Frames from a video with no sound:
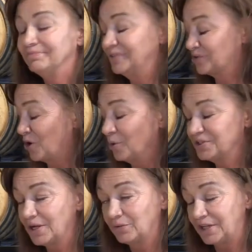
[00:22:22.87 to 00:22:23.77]
there's
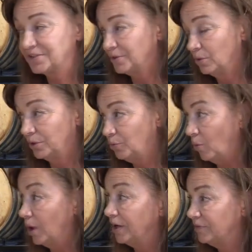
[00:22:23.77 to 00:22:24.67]
always that. That's the only
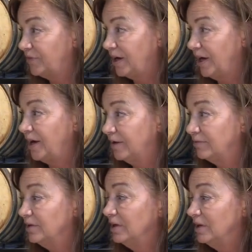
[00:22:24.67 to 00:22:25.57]
what if I
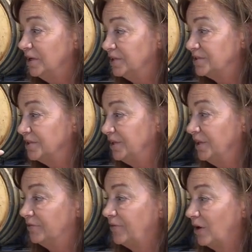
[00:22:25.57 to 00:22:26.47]
have, is
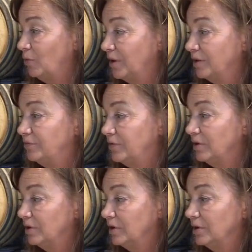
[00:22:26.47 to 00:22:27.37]
if I would have
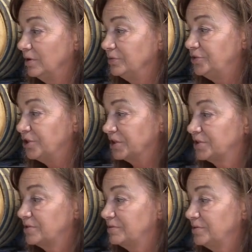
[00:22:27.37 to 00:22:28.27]

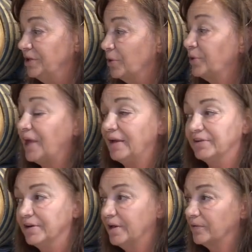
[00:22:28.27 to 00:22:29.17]
just, you know,
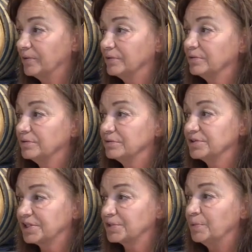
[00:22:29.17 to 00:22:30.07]
gave it another
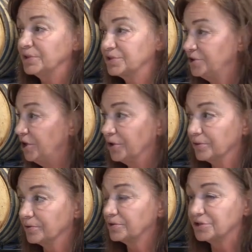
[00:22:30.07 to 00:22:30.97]
6 months,
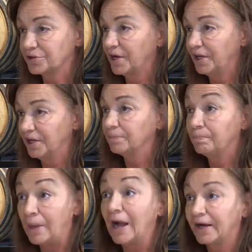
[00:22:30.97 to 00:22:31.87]
year to try to
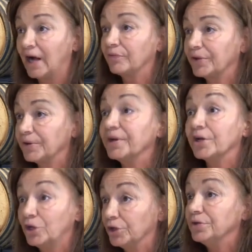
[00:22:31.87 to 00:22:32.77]
get back out there
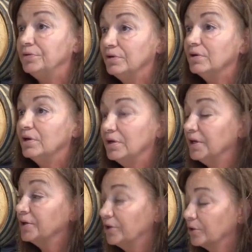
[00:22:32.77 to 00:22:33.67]
in good
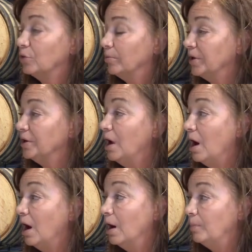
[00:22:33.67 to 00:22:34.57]
equipment.
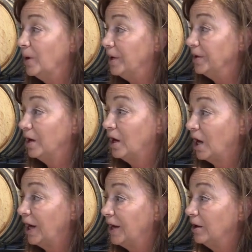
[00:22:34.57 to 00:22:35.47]
But
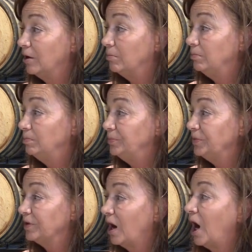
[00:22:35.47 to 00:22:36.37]
I
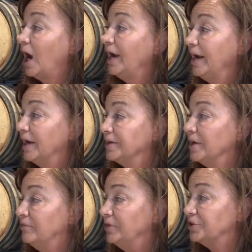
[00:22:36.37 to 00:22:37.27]

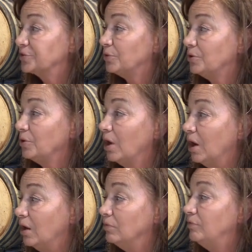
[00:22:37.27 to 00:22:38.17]
had a visual
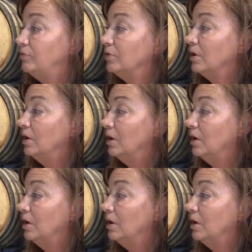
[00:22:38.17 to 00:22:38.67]
of